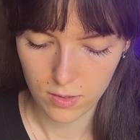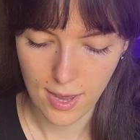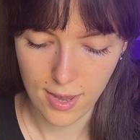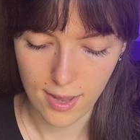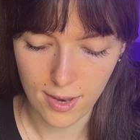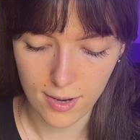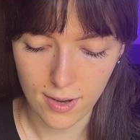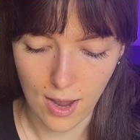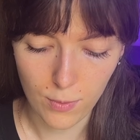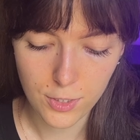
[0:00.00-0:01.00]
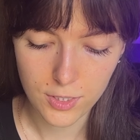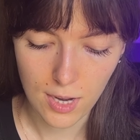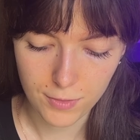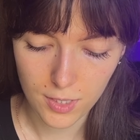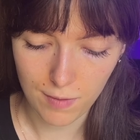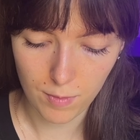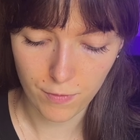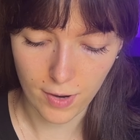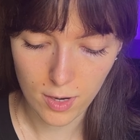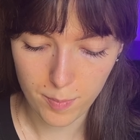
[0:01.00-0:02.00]
And now we just have to give him
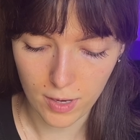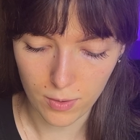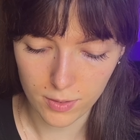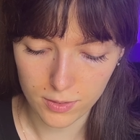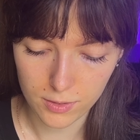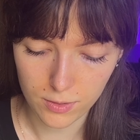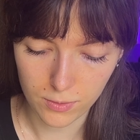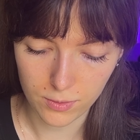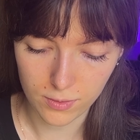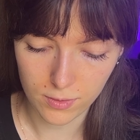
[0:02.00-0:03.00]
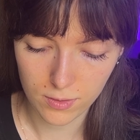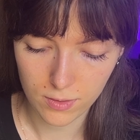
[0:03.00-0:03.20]
fire powers. Hold on.